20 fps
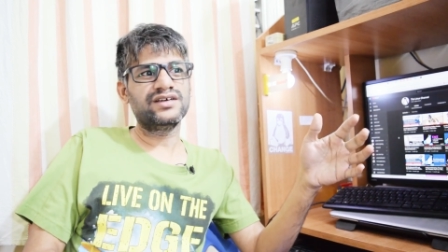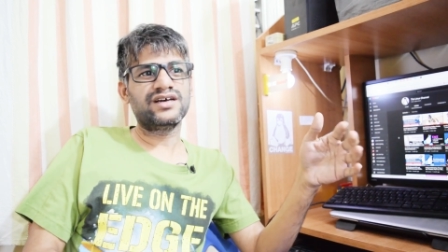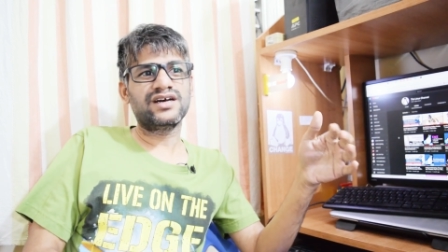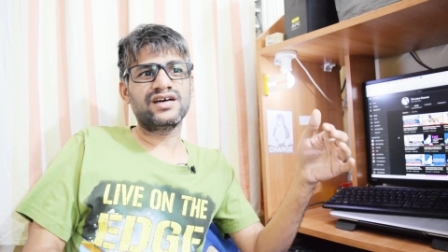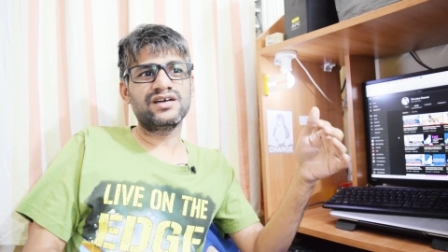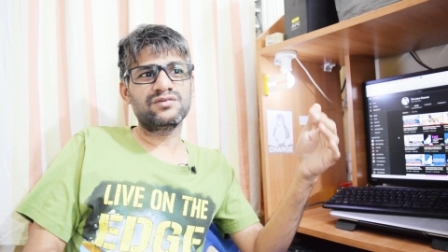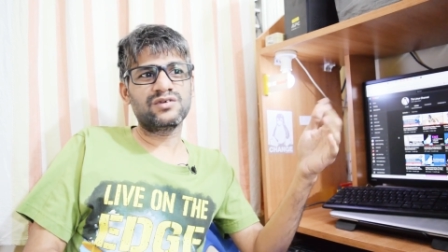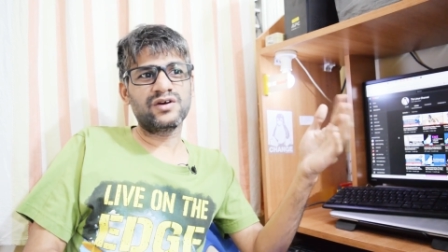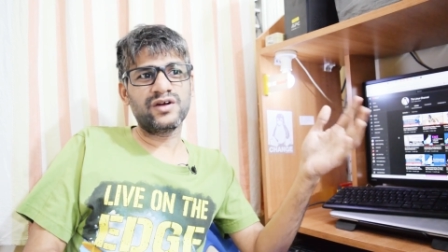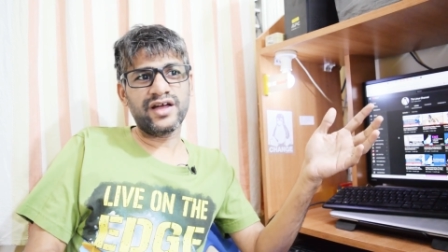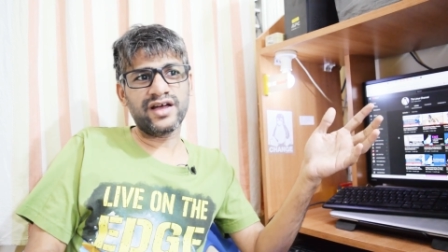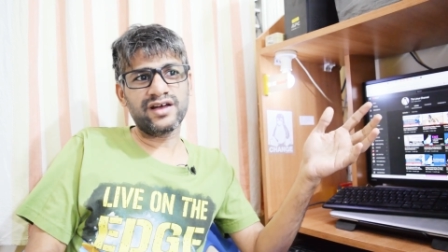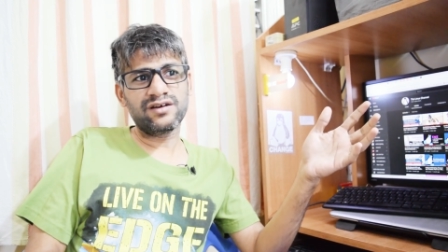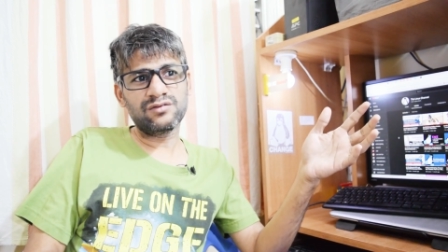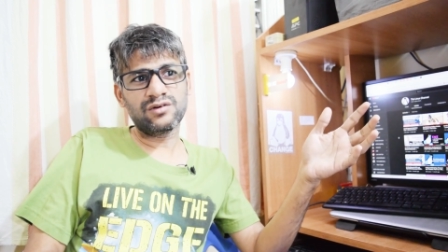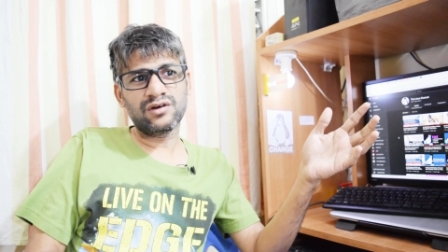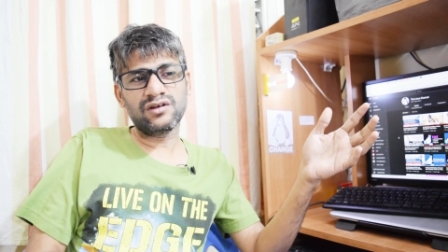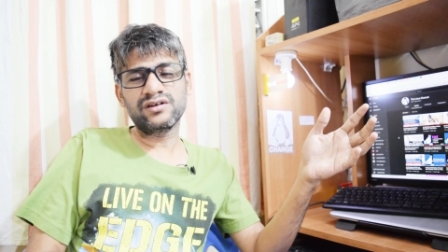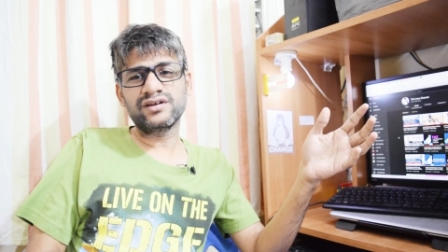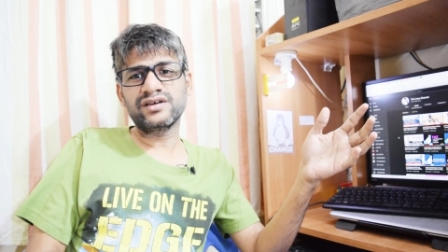I
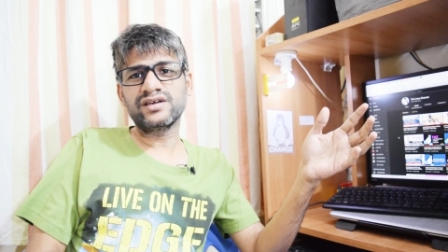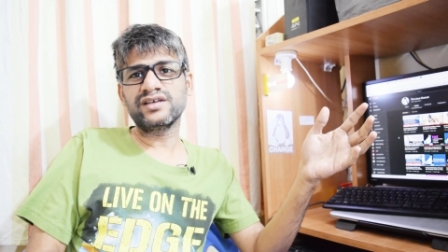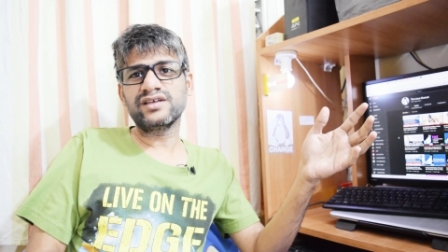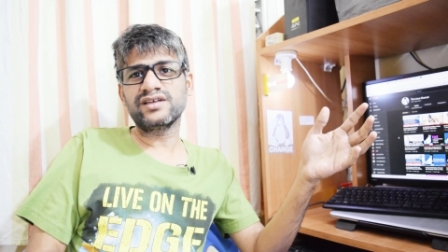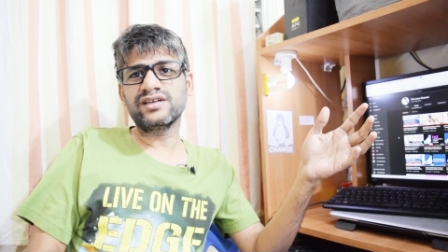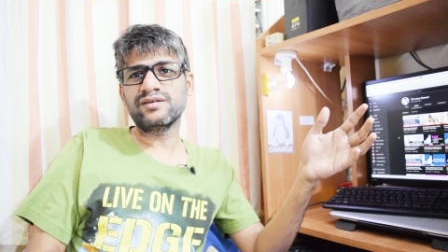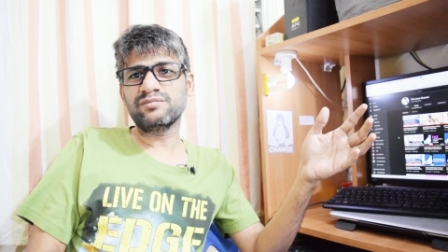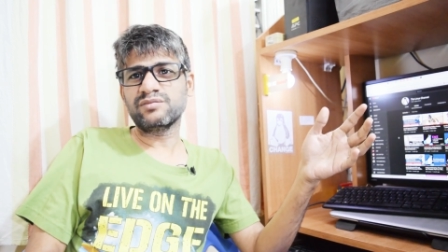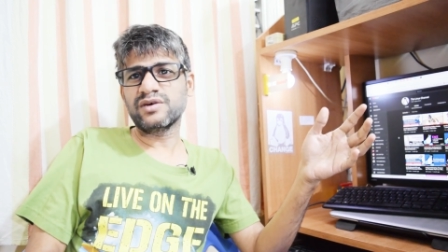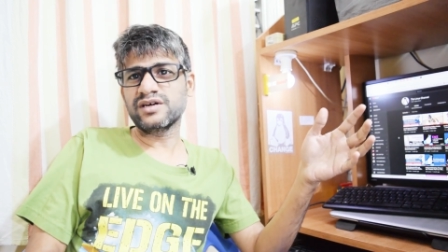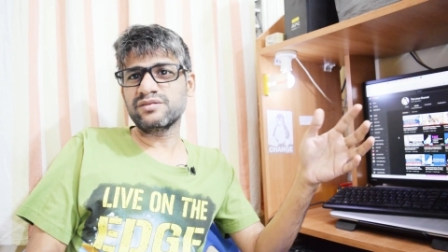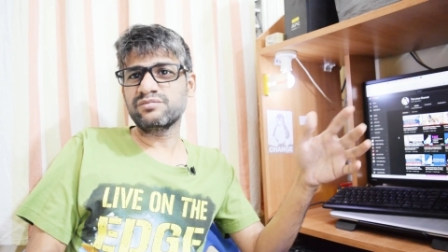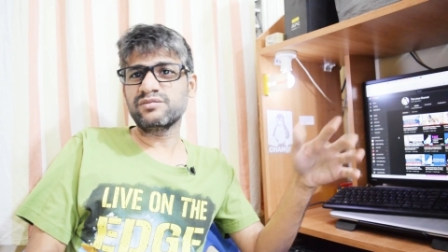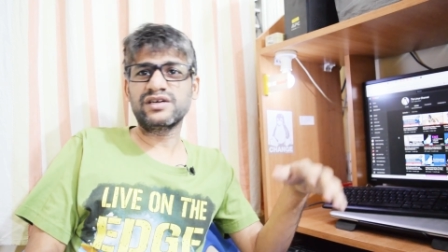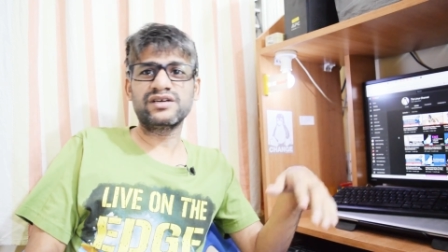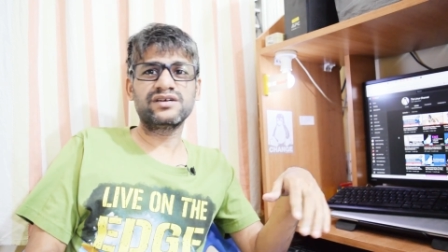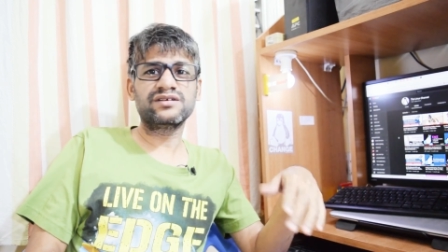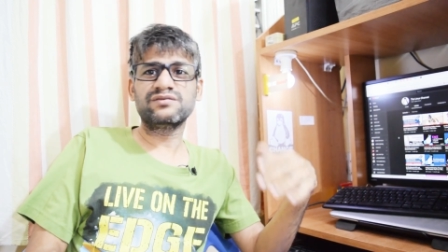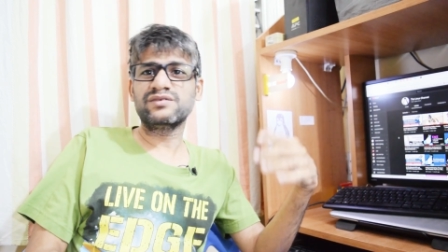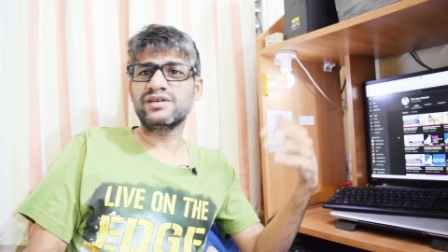have already an
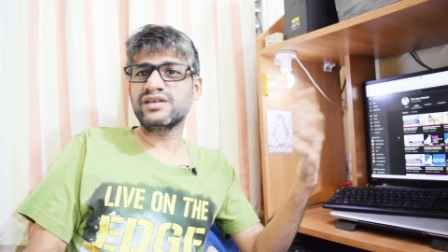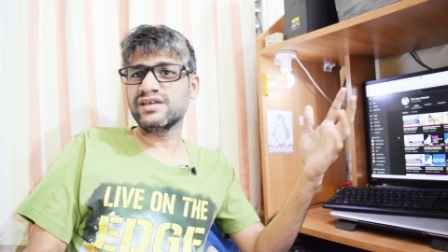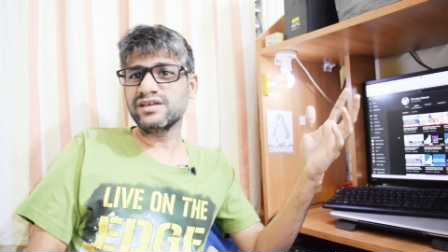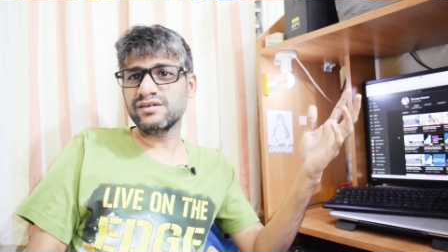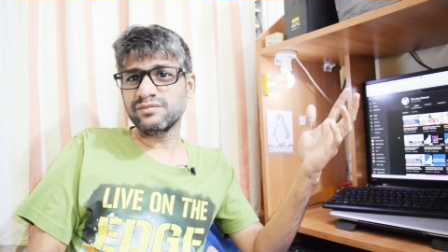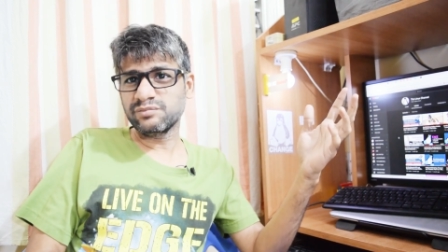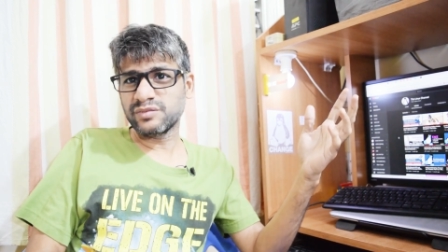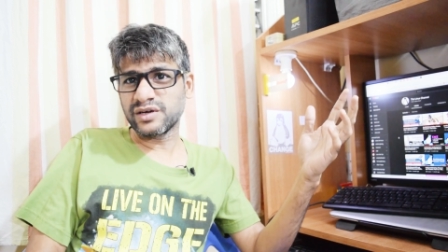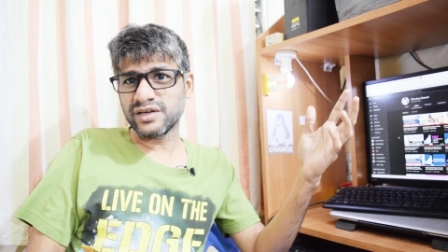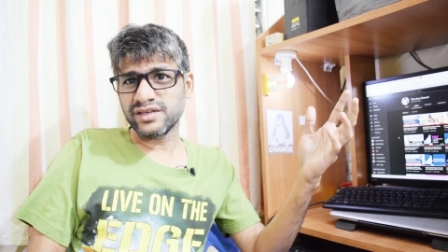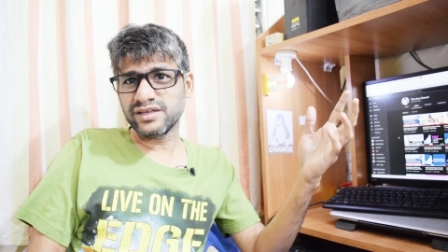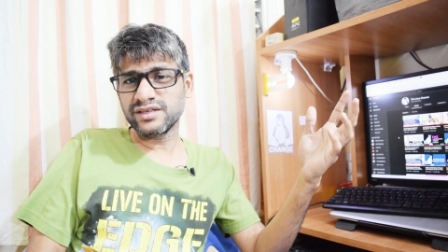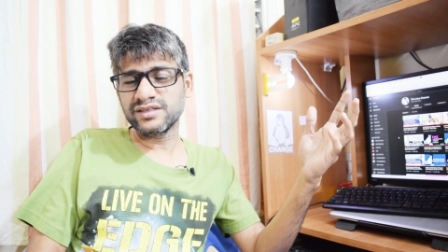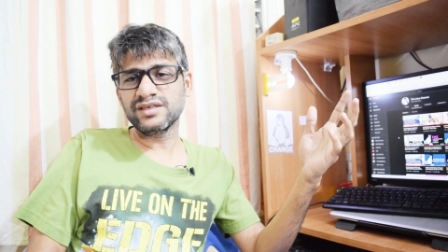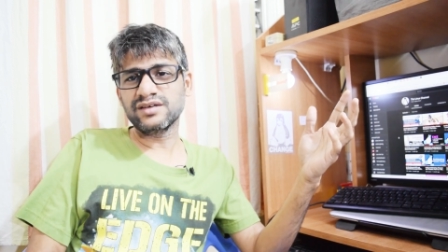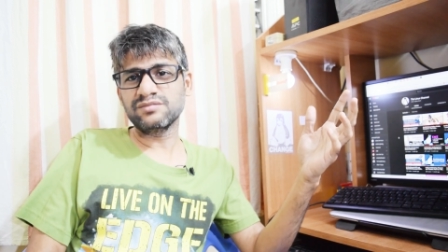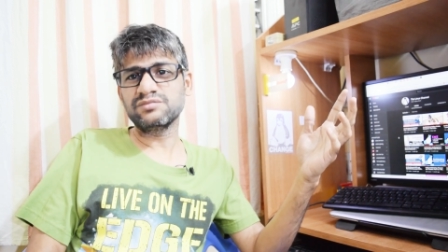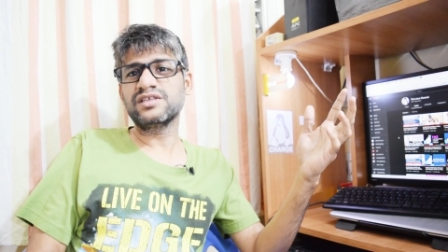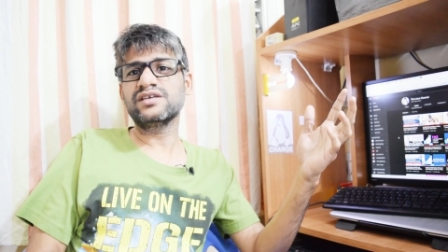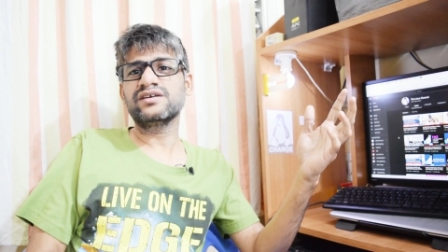apartment, when I buy
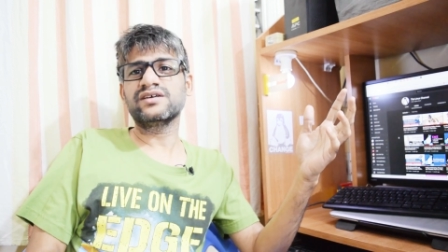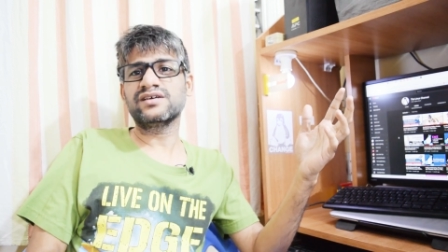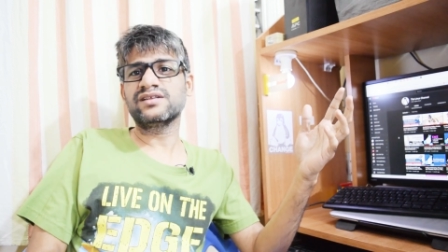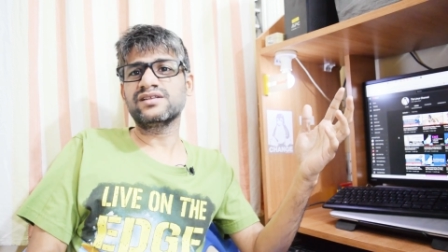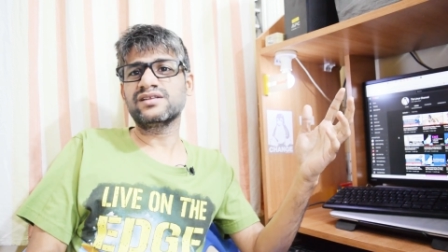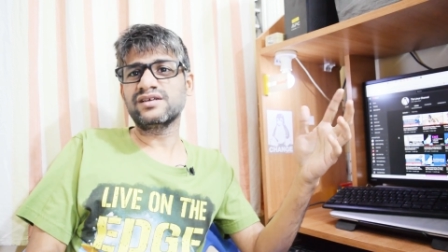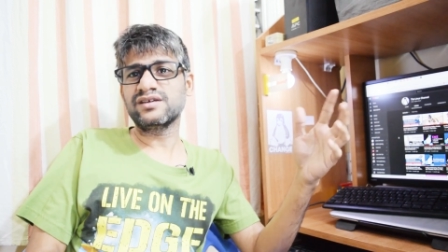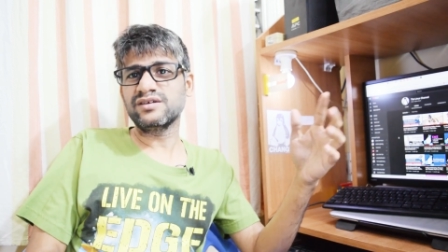something else,